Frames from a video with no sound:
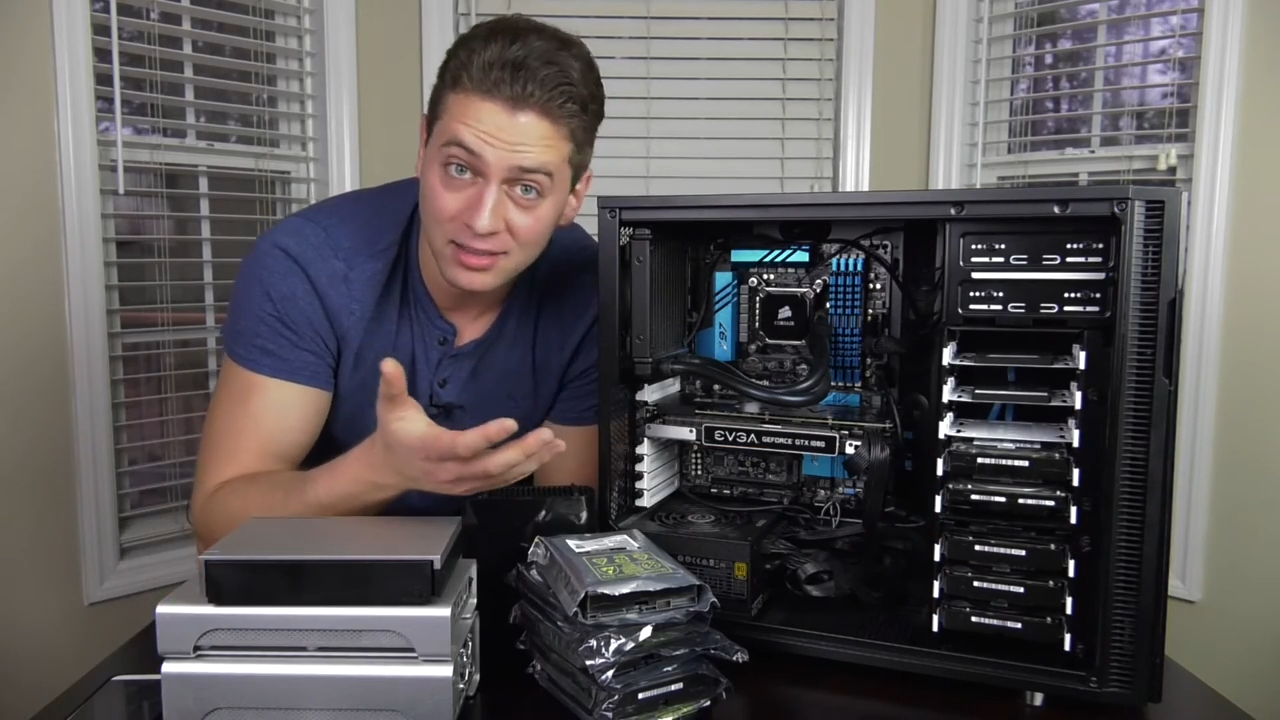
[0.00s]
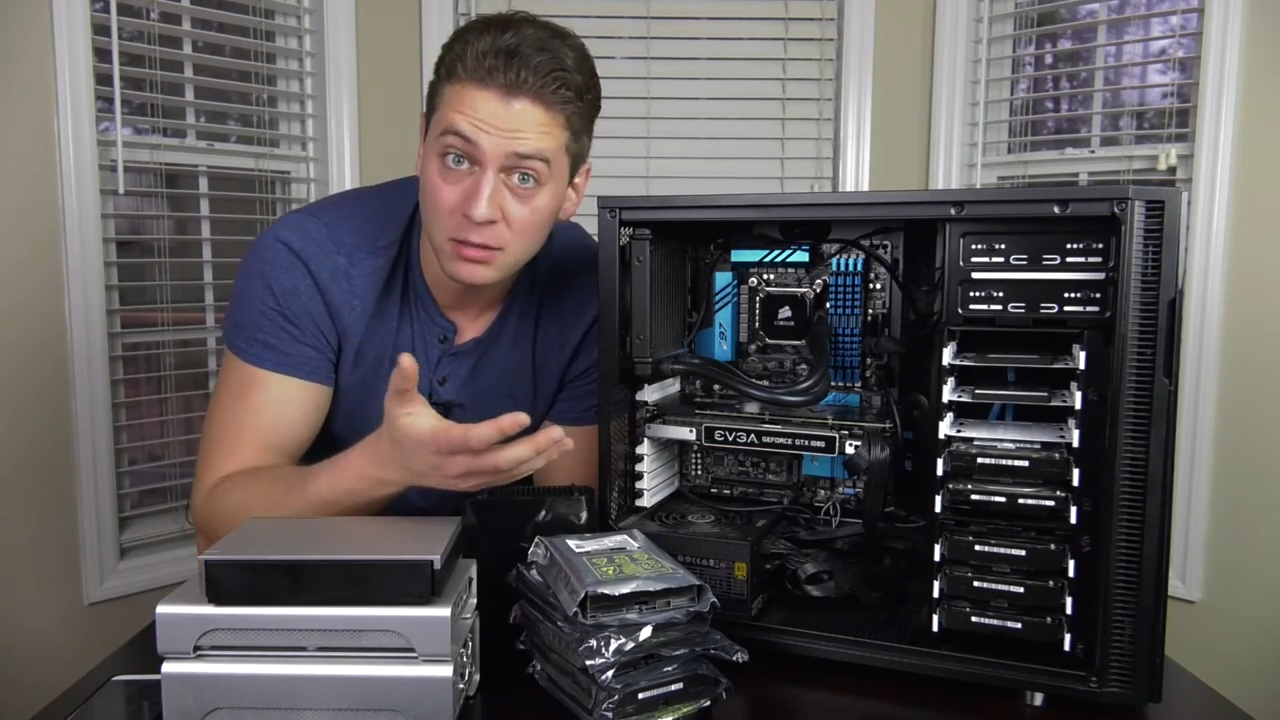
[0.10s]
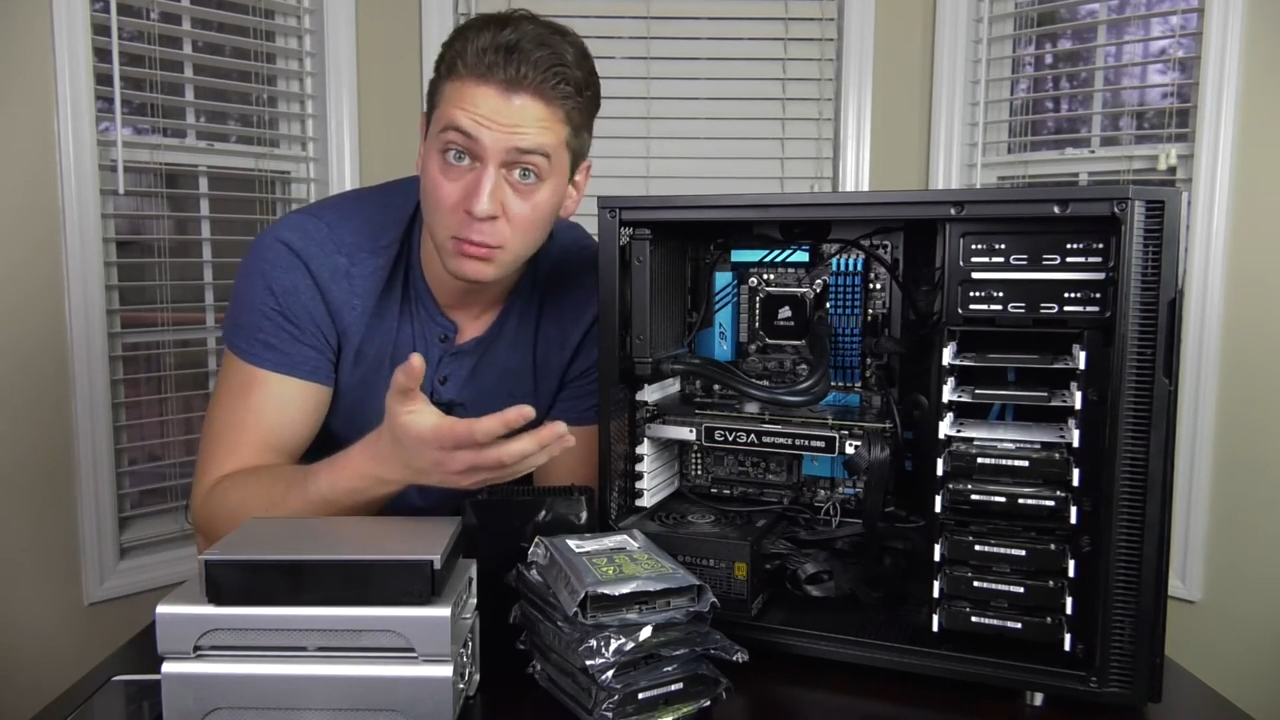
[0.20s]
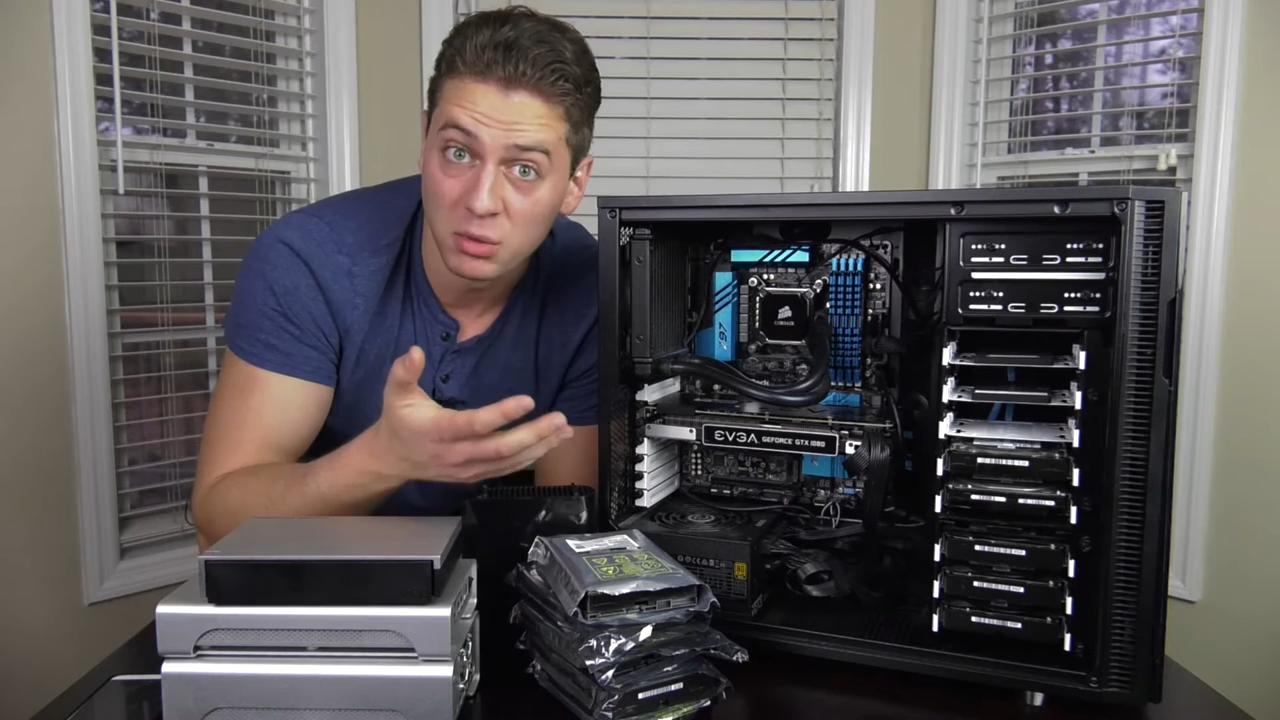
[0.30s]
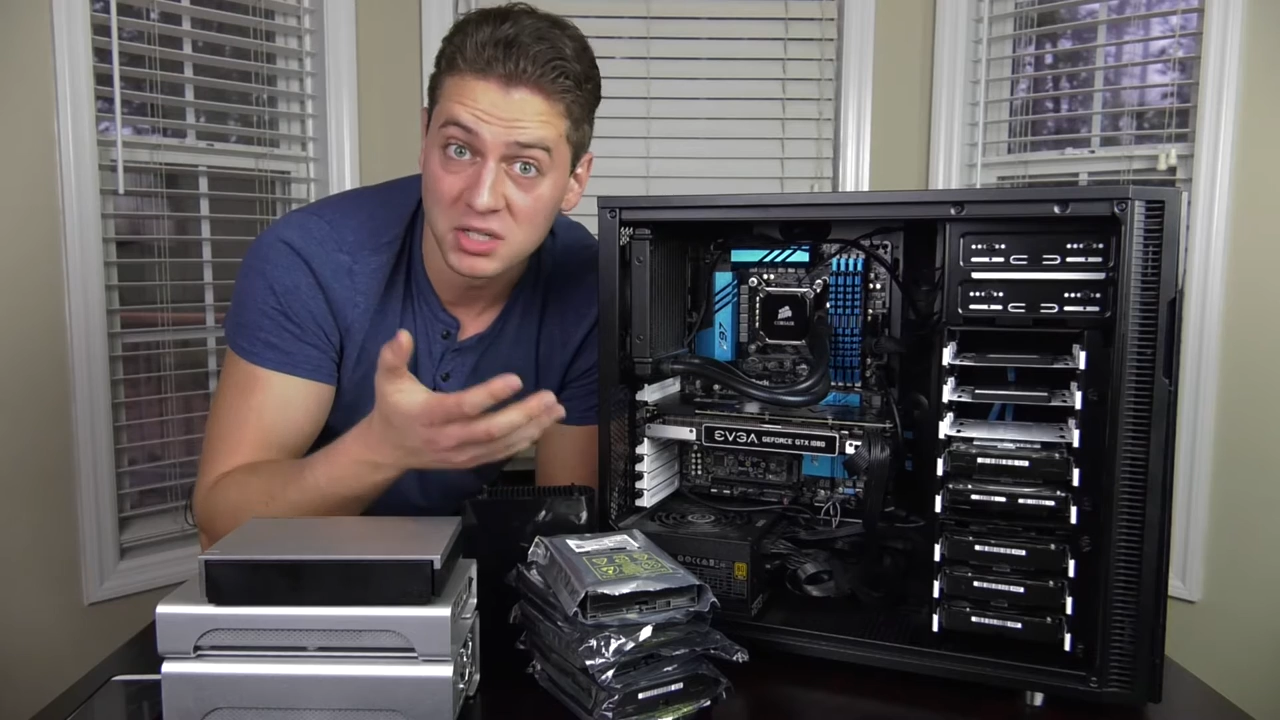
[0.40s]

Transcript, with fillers: little more